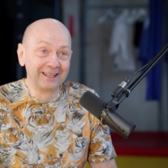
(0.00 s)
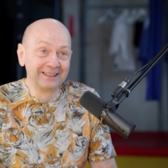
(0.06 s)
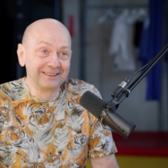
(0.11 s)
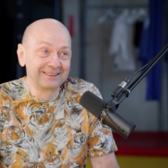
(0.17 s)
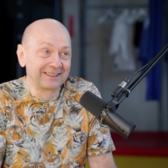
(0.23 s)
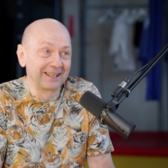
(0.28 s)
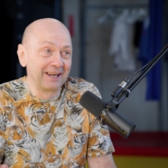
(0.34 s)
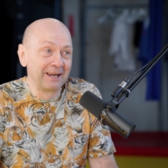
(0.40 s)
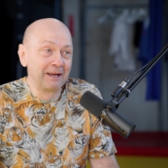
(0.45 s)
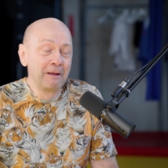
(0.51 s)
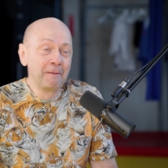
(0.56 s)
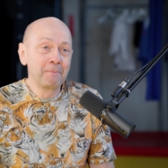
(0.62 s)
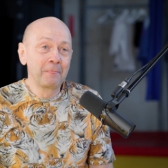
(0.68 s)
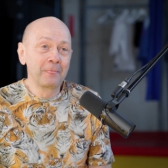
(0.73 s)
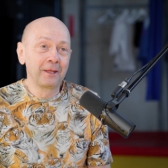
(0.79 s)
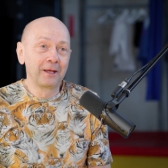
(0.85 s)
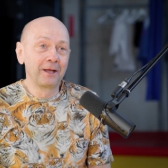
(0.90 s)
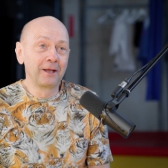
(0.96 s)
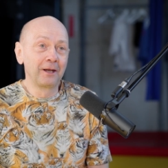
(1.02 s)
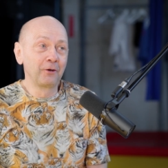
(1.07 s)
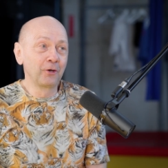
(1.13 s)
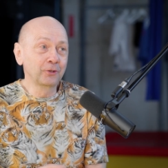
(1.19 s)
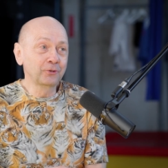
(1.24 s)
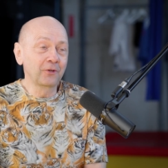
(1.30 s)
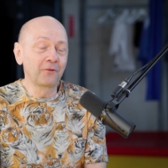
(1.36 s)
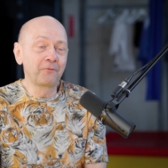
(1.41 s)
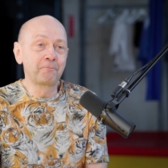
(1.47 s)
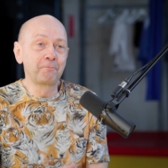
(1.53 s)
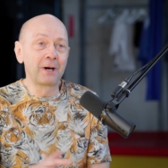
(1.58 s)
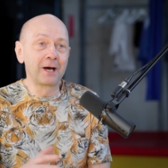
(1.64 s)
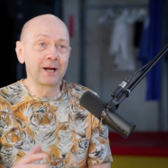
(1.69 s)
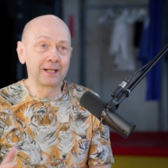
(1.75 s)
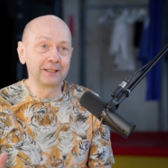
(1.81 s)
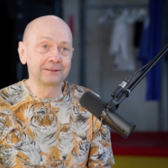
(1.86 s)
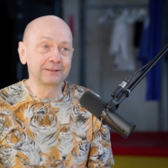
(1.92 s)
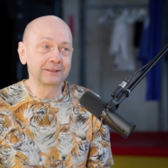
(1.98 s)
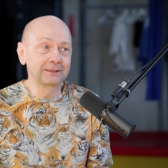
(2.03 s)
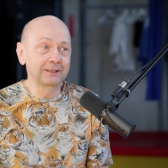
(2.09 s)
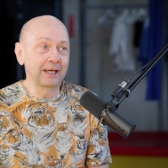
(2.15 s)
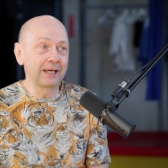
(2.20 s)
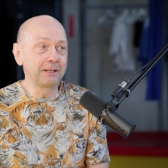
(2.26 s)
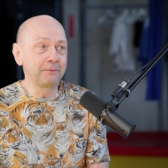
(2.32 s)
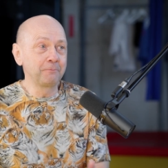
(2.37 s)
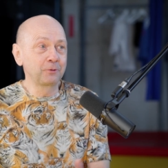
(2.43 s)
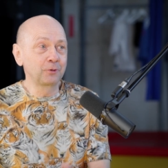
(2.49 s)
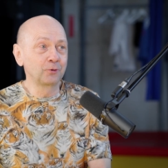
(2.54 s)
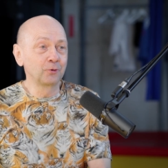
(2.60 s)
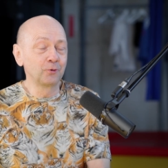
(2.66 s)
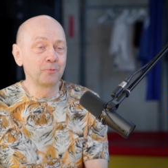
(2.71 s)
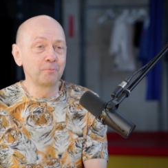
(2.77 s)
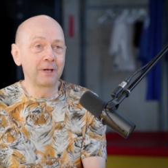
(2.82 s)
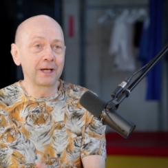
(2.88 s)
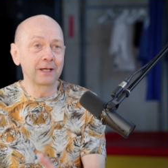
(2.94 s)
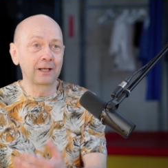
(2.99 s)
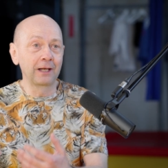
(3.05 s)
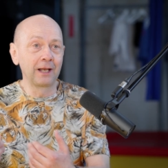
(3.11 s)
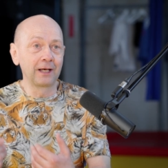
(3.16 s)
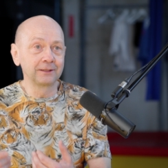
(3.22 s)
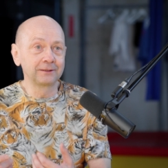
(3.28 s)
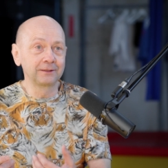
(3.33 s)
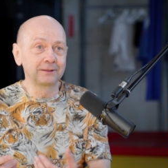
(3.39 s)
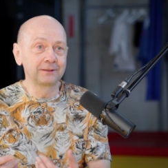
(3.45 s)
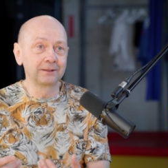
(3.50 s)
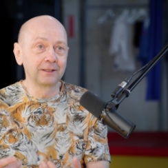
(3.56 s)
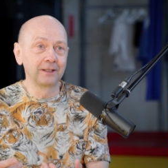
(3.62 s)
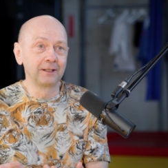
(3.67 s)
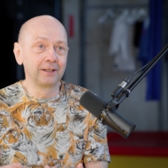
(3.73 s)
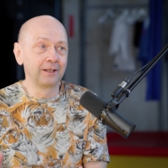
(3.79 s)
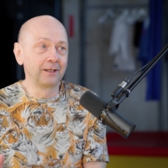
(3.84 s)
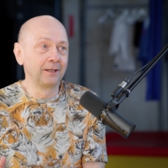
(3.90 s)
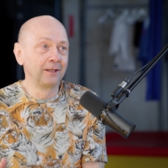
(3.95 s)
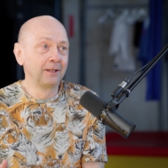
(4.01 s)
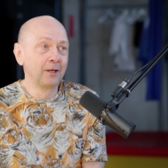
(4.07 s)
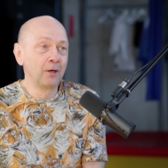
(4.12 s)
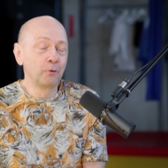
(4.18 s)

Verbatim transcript: and uh, a lot of parents came to my class uh,